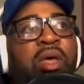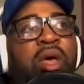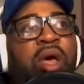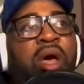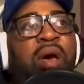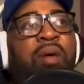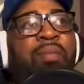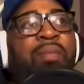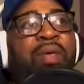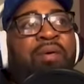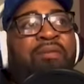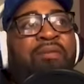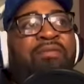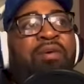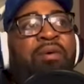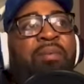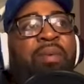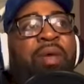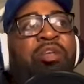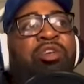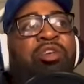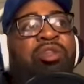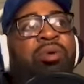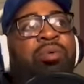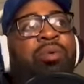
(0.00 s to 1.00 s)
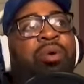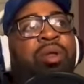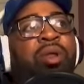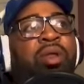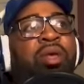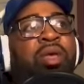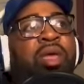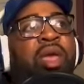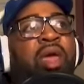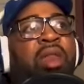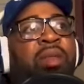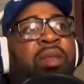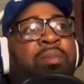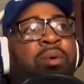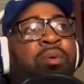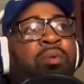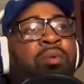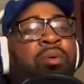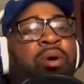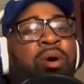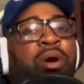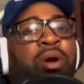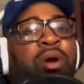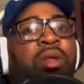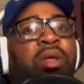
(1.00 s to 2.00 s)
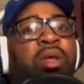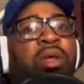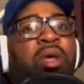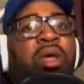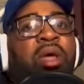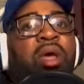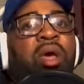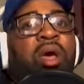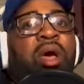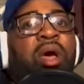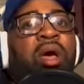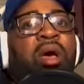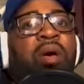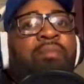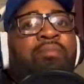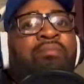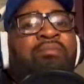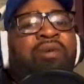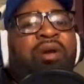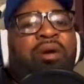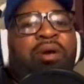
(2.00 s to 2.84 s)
That film actually won an Academy Award. Very